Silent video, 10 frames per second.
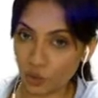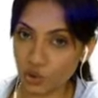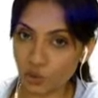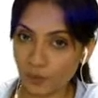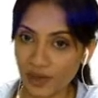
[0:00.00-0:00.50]

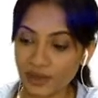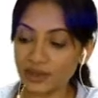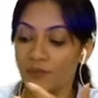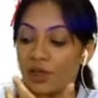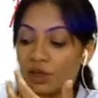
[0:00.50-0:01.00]
two parts?
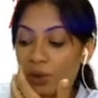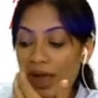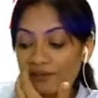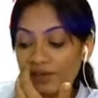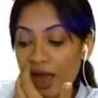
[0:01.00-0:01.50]
You
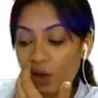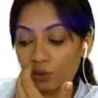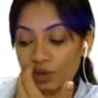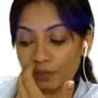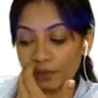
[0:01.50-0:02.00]
have an
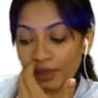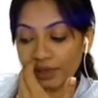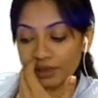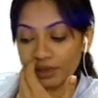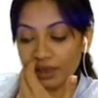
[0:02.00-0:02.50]
outer
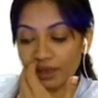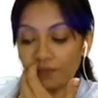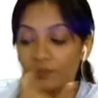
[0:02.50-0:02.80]
parietal layer